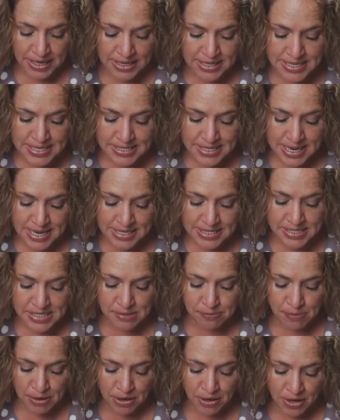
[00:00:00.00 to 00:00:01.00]
it is
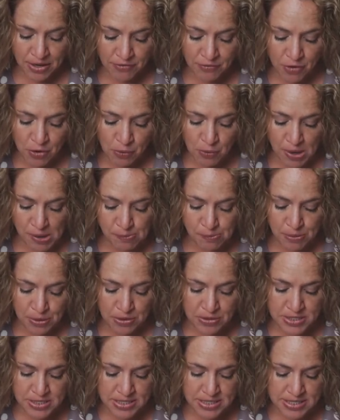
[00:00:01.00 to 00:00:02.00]
customary for one
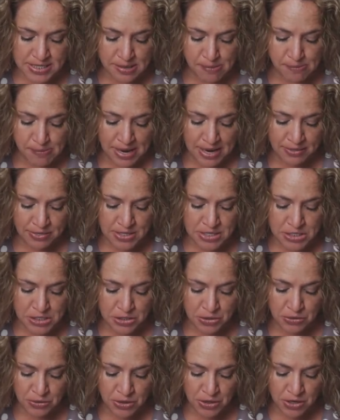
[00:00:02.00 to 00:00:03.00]
person to man the
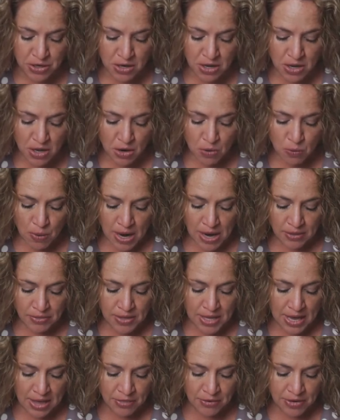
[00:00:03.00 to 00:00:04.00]
scooter while
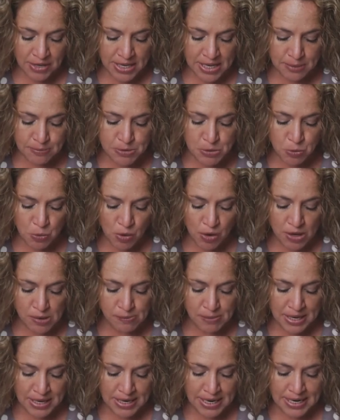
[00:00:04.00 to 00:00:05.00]
the other keeps
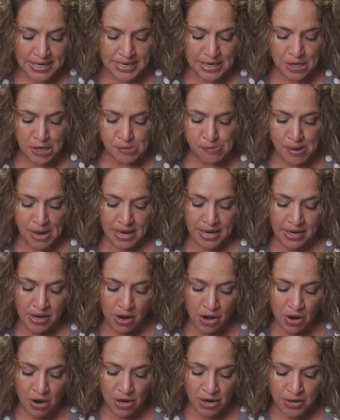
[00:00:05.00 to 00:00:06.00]
warm in a nearby
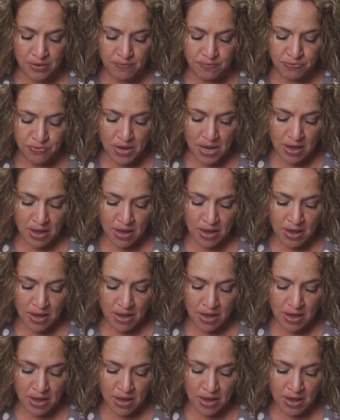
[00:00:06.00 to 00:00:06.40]
car.